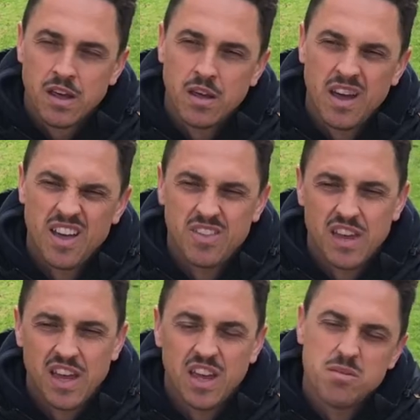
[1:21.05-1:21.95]

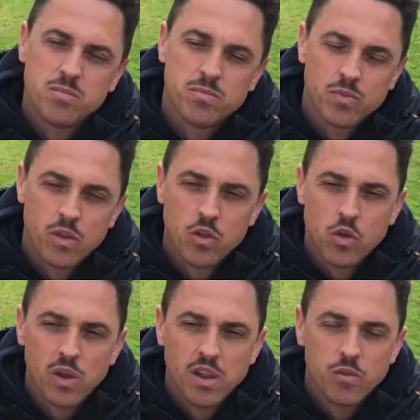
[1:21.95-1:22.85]
The
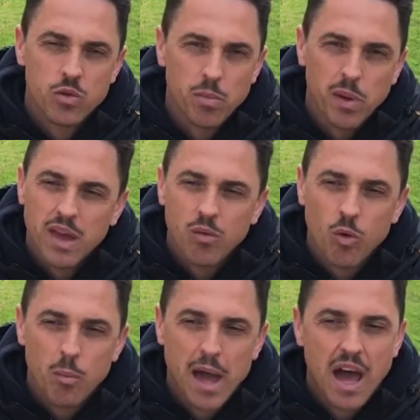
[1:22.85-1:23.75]
sugar levels at picking were
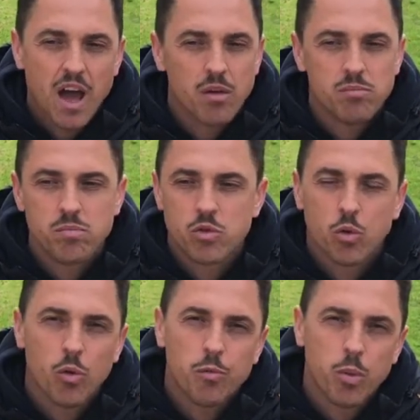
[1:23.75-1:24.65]
about
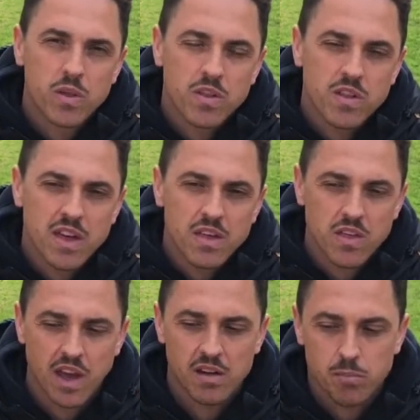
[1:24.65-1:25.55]

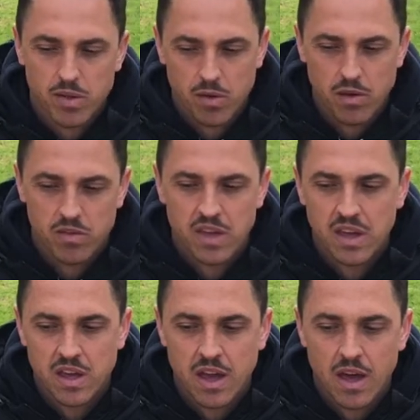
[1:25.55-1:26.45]
12.6, but
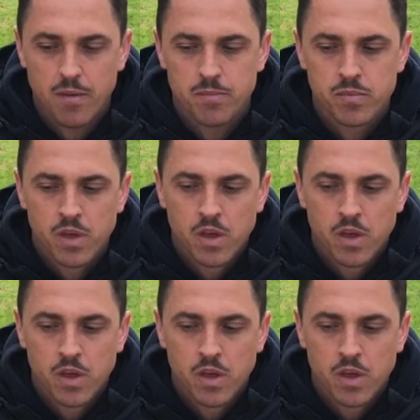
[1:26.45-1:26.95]
the